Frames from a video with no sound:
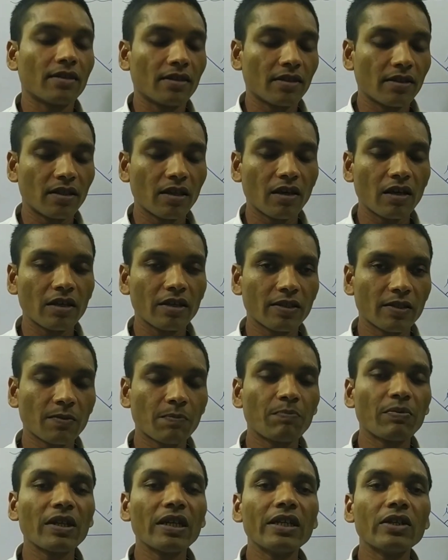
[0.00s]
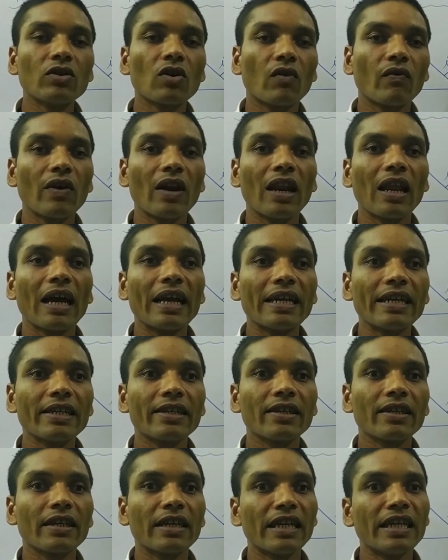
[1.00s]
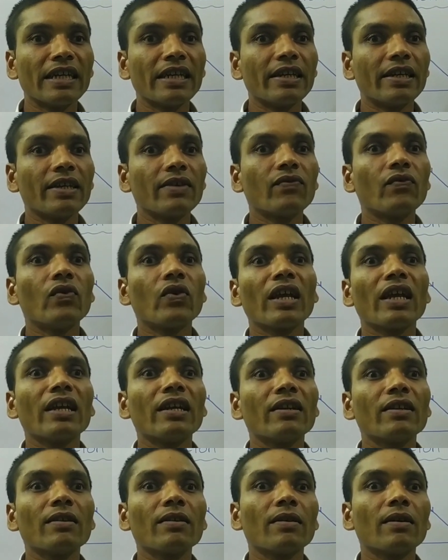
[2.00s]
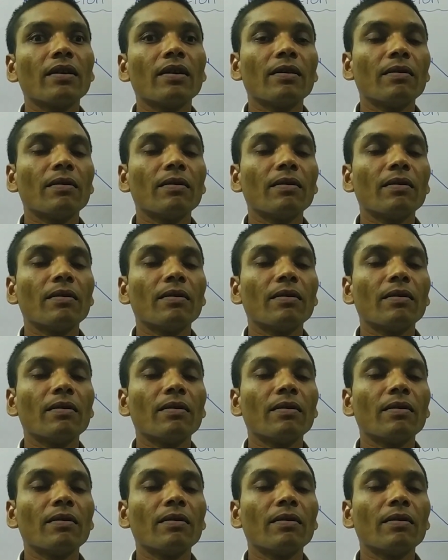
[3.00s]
the speed of light in different